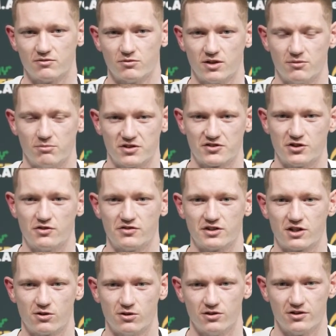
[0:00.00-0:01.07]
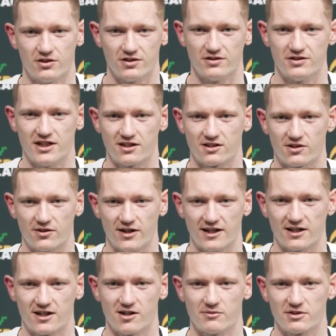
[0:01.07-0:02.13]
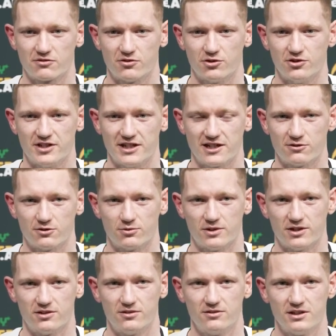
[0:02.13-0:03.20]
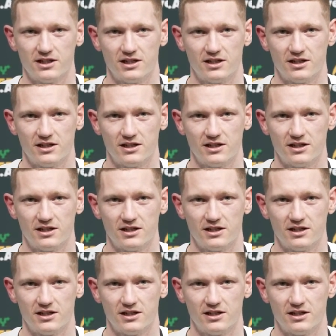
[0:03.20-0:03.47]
like myself included, young Garang coming through now as well.